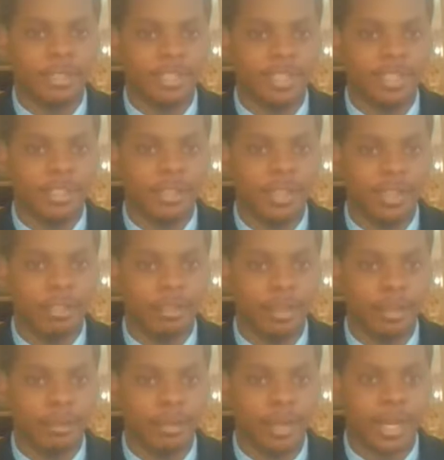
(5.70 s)
a senior at
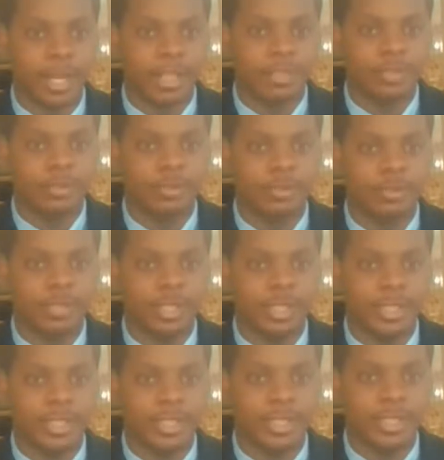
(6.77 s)
Ravenmont High School
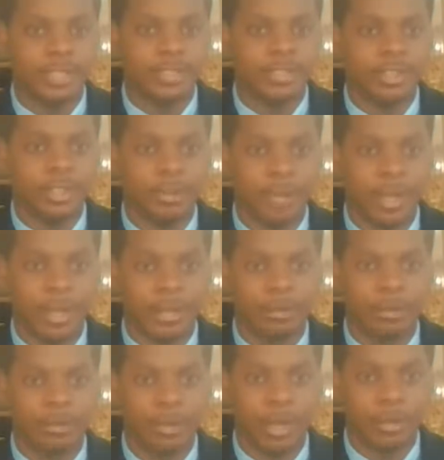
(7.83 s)
in the Engineering and Management
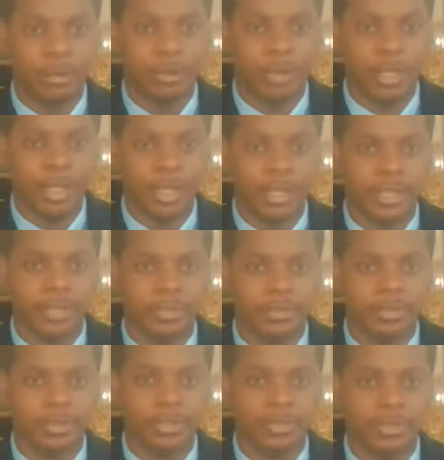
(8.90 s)
Program located in
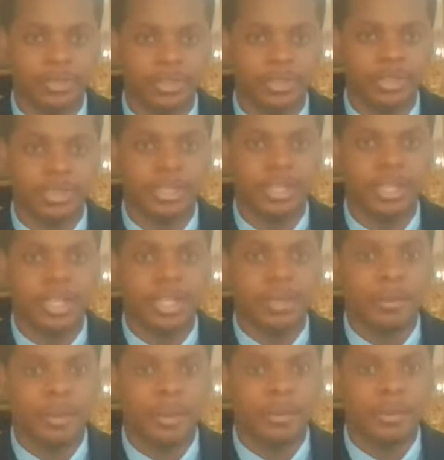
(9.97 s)
Lithonia, Georgia.
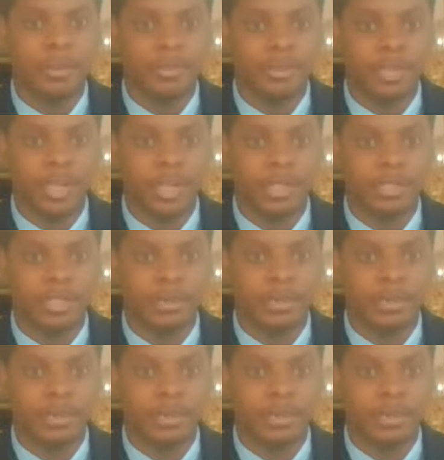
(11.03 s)
By going to college